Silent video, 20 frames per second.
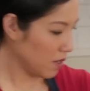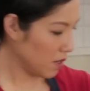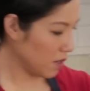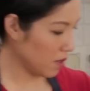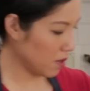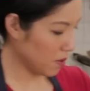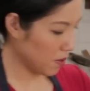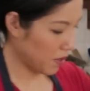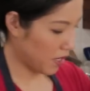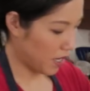
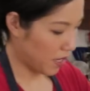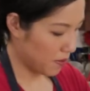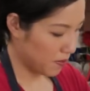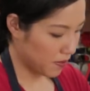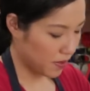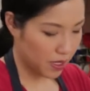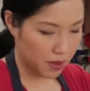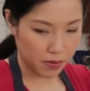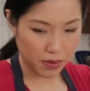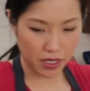Okay,
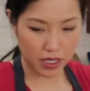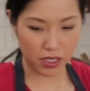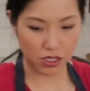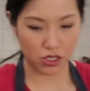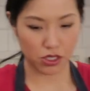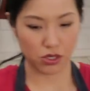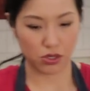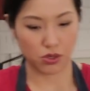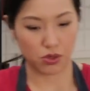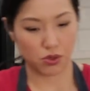I'm gonna
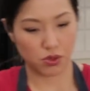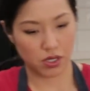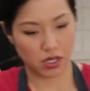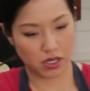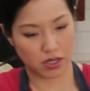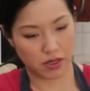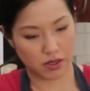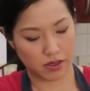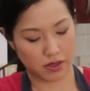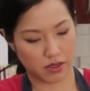do
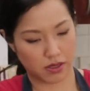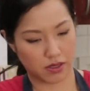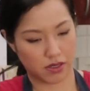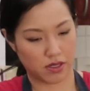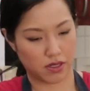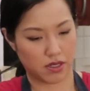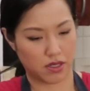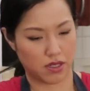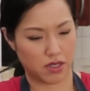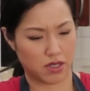
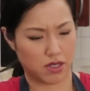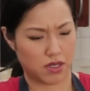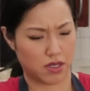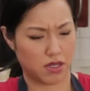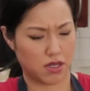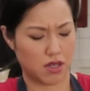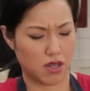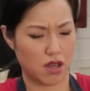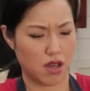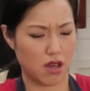
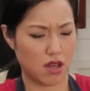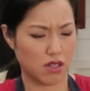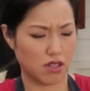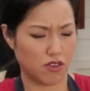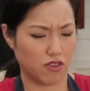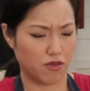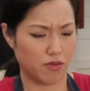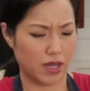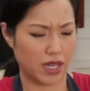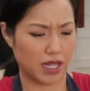all
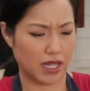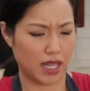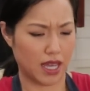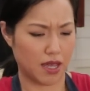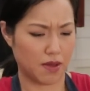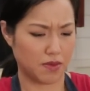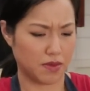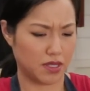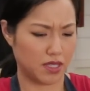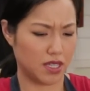of my
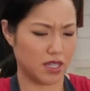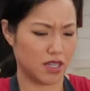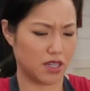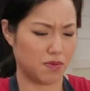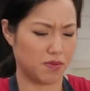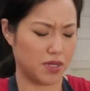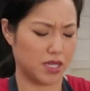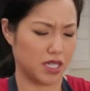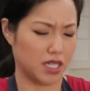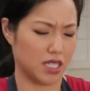limes
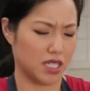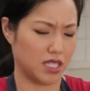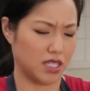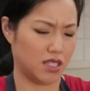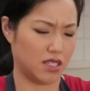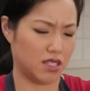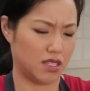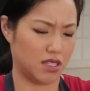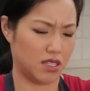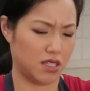here
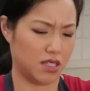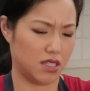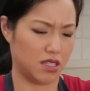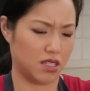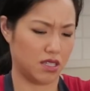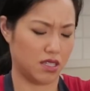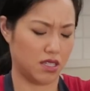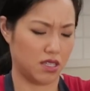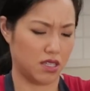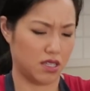because
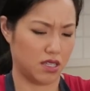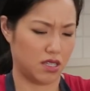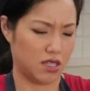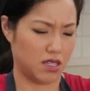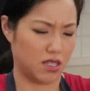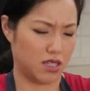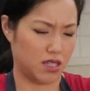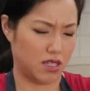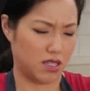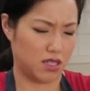
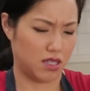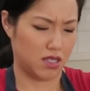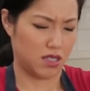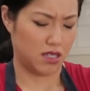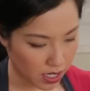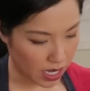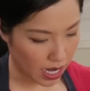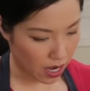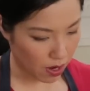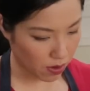
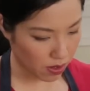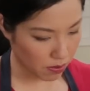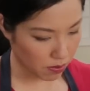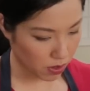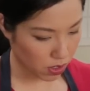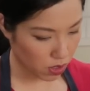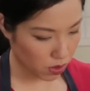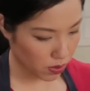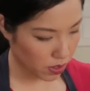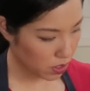now
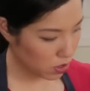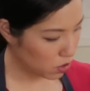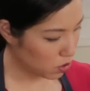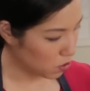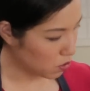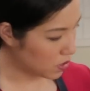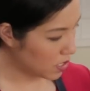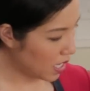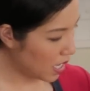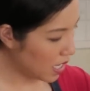I'm going
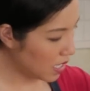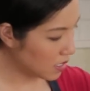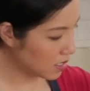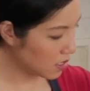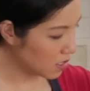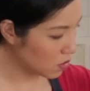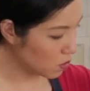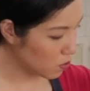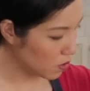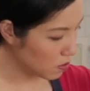to taste
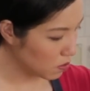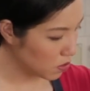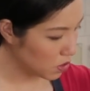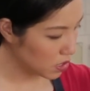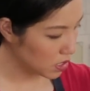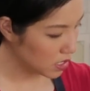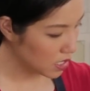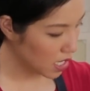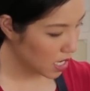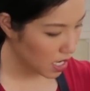this one
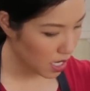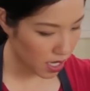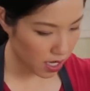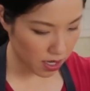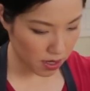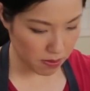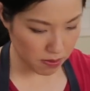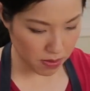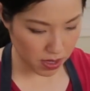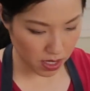more
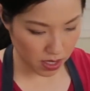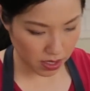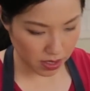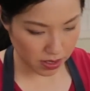time.